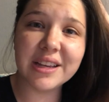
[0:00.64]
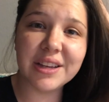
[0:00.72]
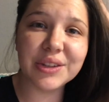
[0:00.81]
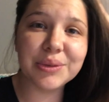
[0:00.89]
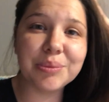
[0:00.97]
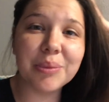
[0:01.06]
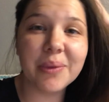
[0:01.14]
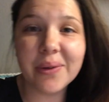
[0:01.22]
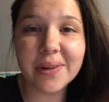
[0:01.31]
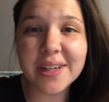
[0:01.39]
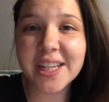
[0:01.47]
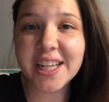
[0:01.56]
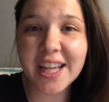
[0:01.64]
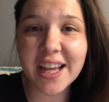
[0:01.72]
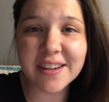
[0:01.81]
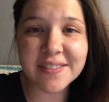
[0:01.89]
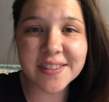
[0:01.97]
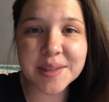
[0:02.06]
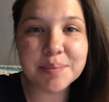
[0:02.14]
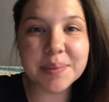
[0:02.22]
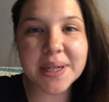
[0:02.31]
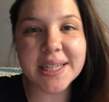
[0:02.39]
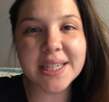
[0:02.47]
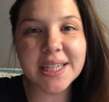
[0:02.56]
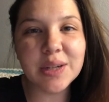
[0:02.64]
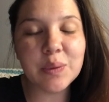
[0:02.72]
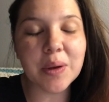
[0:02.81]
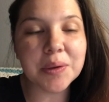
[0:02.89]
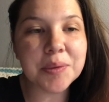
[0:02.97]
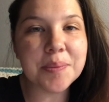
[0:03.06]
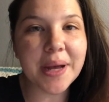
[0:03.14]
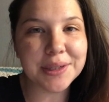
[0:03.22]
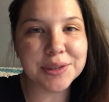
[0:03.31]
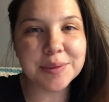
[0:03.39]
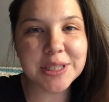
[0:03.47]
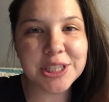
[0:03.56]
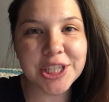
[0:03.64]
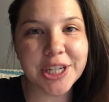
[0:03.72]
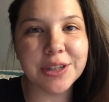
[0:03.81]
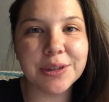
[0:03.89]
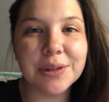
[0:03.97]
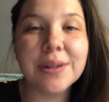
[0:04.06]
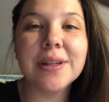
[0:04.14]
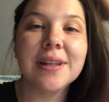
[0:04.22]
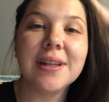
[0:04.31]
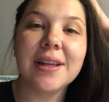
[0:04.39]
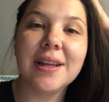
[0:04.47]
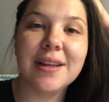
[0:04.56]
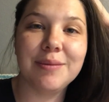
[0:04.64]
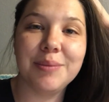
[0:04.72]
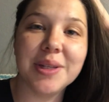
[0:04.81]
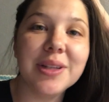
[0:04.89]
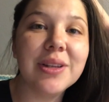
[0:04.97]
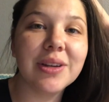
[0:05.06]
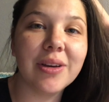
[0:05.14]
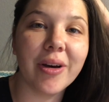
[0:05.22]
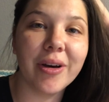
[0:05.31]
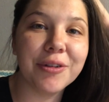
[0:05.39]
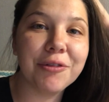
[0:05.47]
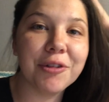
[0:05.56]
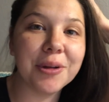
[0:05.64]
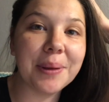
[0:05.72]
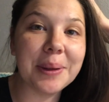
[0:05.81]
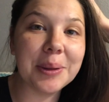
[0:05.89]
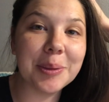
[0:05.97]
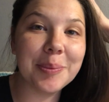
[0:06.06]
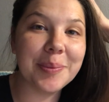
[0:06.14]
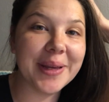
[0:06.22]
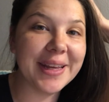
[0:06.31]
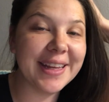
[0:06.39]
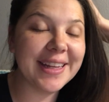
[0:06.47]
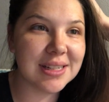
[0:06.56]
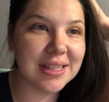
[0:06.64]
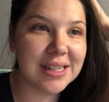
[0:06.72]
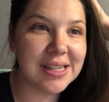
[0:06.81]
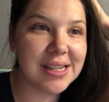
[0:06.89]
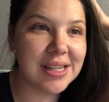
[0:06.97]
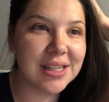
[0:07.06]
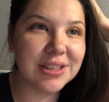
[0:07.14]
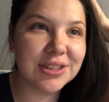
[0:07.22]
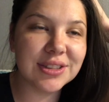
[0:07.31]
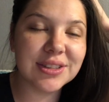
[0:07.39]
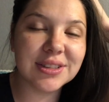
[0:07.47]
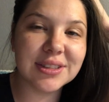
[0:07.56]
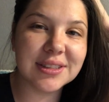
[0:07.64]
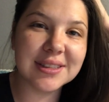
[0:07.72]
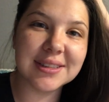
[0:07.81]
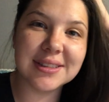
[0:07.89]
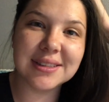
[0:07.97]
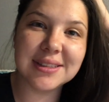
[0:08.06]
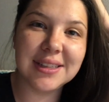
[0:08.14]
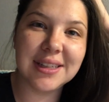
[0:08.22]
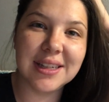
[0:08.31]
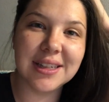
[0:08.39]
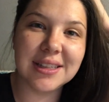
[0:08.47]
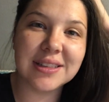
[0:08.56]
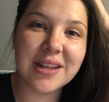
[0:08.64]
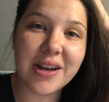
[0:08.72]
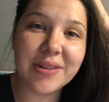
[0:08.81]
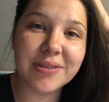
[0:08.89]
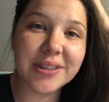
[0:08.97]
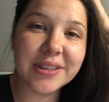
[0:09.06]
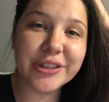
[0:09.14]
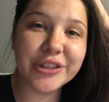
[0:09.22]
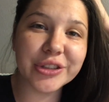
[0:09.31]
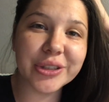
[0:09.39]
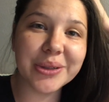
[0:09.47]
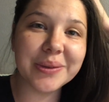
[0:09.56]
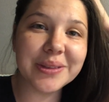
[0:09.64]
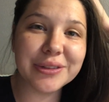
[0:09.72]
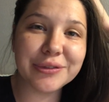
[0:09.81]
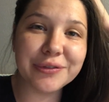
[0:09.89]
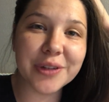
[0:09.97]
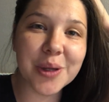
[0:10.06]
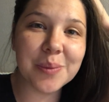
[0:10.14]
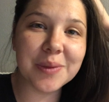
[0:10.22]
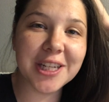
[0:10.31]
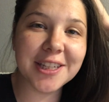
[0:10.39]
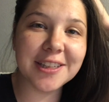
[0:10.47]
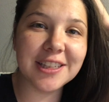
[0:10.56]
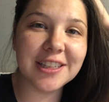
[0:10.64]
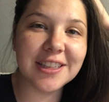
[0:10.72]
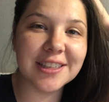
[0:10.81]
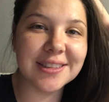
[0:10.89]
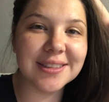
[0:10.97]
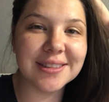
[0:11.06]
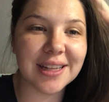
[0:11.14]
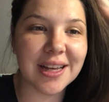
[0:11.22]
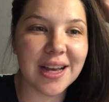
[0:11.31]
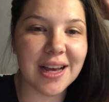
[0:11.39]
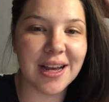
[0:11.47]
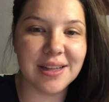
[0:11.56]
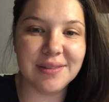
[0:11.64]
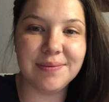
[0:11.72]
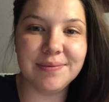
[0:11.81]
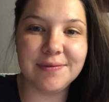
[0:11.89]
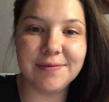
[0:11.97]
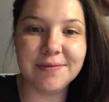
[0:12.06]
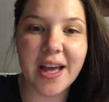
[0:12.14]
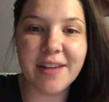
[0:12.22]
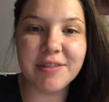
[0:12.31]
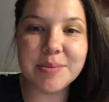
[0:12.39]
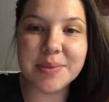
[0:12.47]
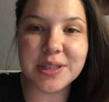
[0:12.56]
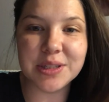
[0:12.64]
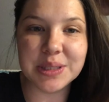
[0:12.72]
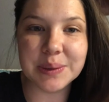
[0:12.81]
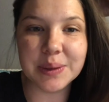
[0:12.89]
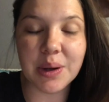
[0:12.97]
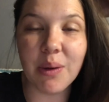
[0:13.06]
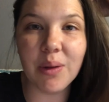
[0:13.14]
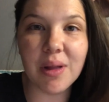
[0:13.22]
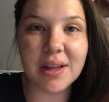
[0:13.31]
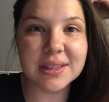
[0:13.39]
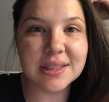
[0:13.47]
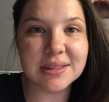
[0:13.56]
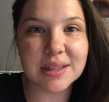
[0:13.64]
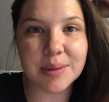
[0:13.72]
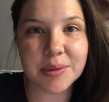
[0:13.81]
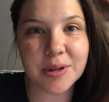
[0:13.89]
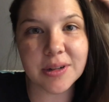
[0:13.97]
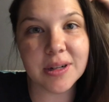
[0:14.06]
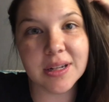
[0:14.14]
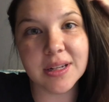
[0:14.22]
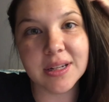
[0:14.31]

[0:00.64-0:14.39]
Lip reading: Good morning, everybody. Welcome back to my channel. Been gone for a little bit. Just not really sure what to film lately because I haven't been doing a whole lot this summer.